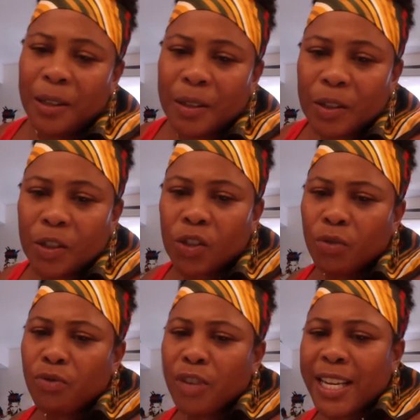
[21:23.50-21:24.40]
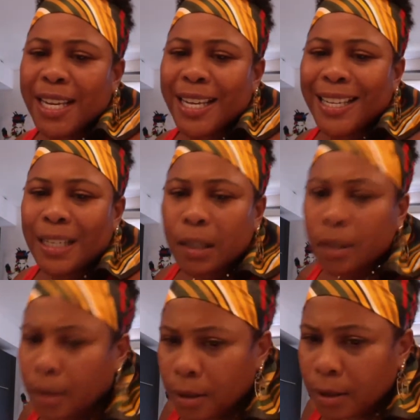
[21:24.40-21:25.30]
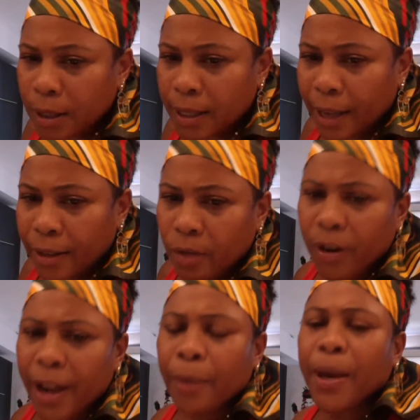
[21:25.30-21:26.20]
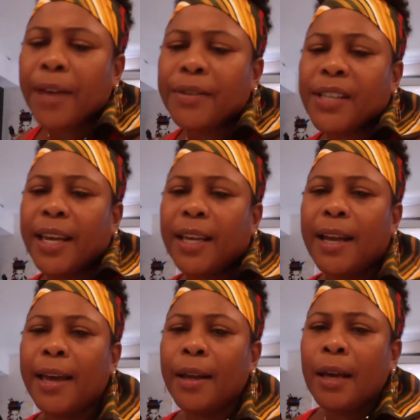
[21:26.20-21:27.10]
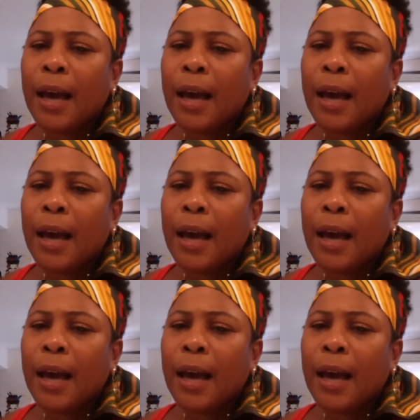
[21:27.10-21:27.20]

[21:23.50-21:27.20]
Serene. Is that the right way of saying that?